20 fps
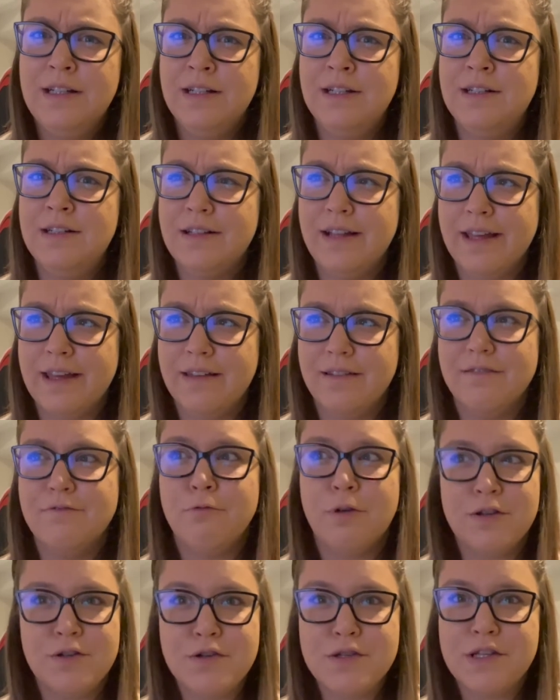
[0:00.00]
Like
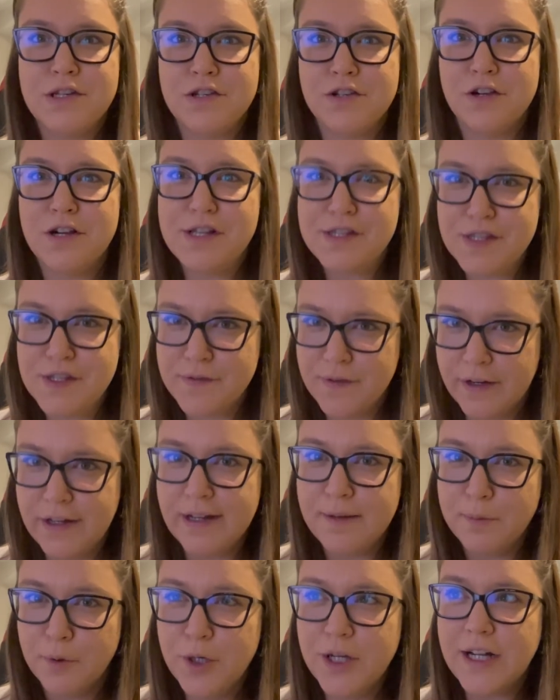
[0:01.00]
renter's insurance is very
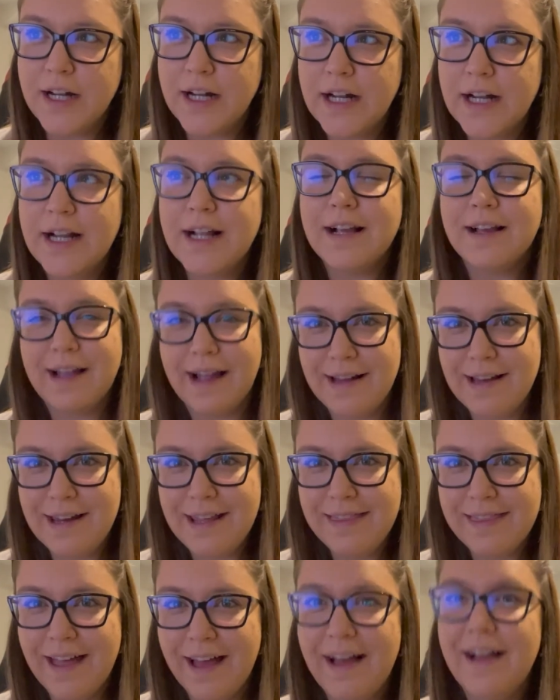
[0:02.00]
important. Kind of
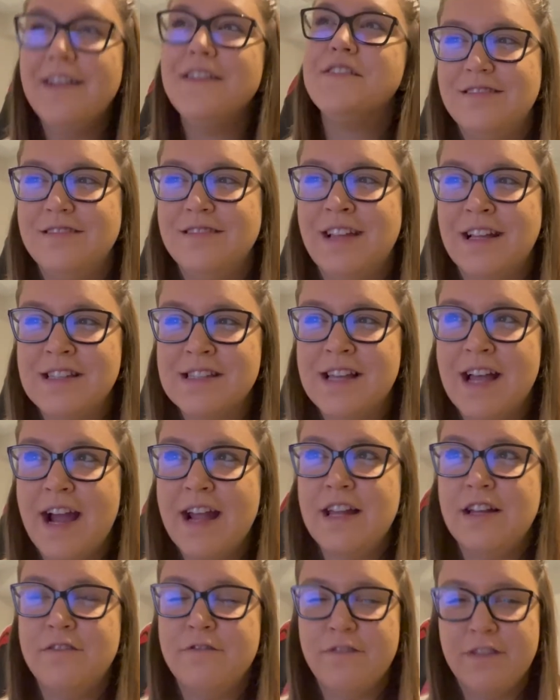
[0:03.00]
need that. That's
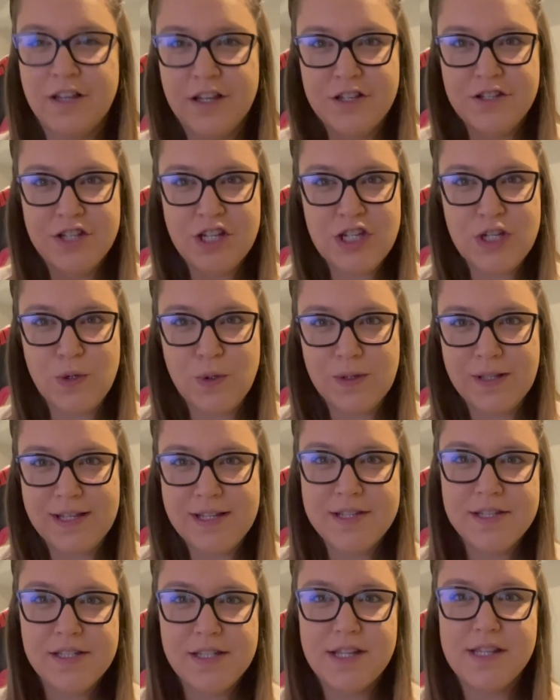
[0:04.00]
kind of the to-do
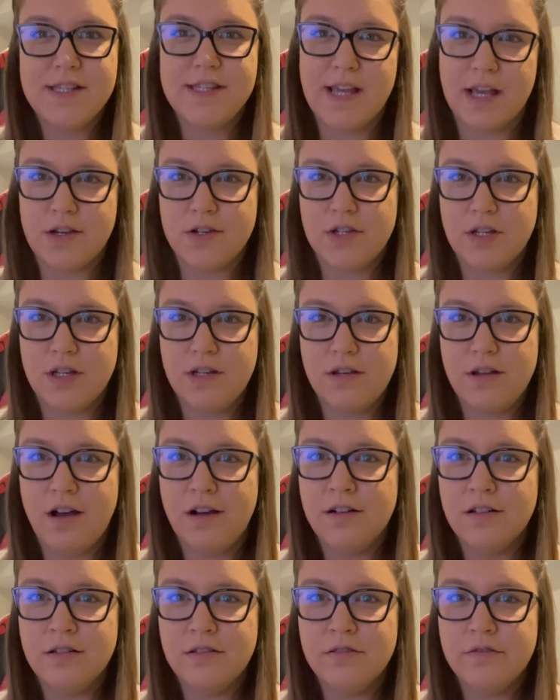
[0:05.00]
list section
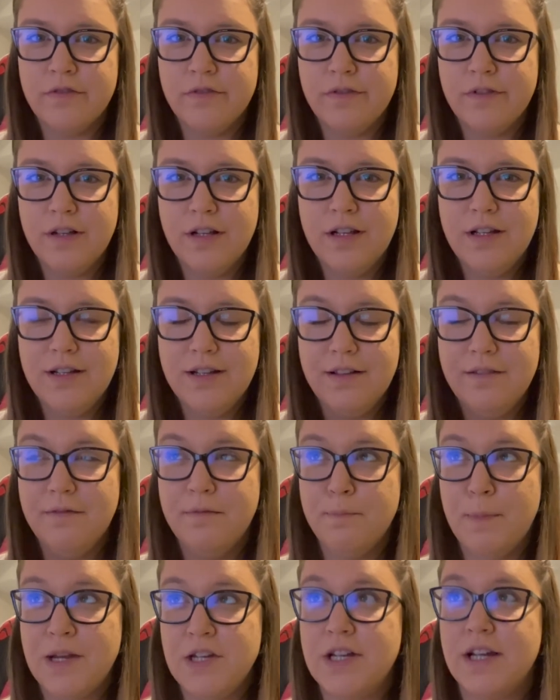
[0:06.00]
of
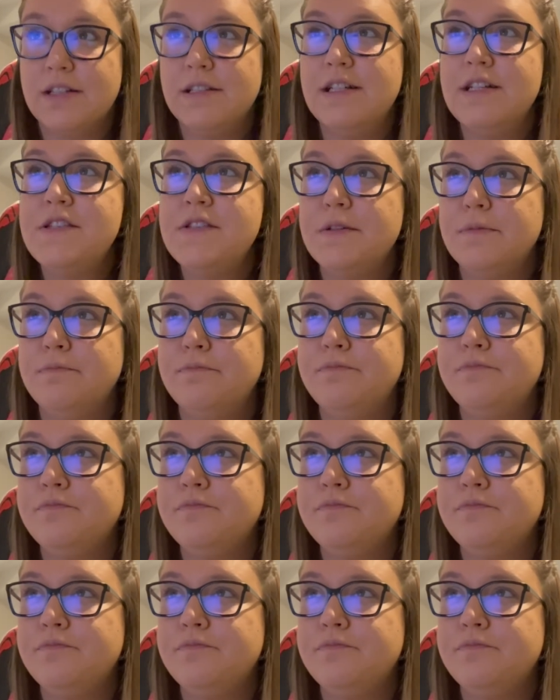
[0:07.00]
my checklist.